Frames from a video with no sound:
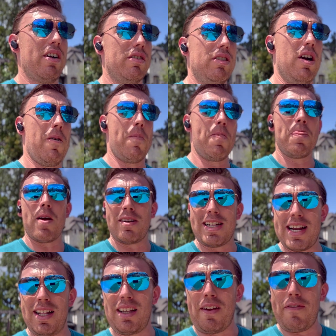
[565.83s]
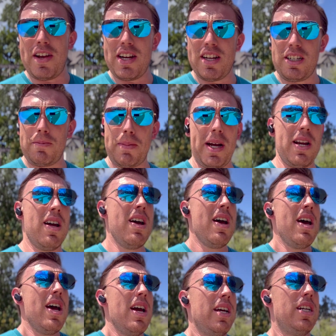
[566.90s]
So not technically fitness, but
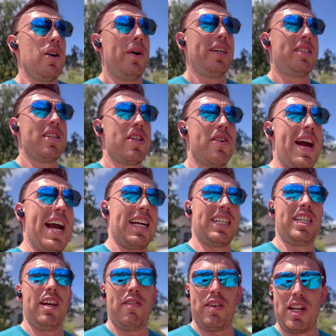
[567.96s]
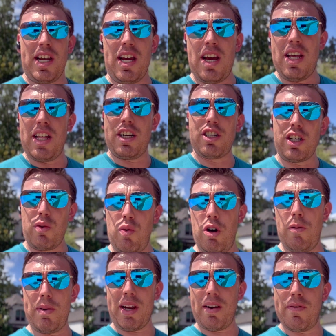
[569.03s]
it's another activity that she will
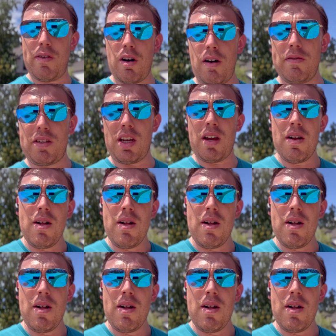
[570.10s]
be involved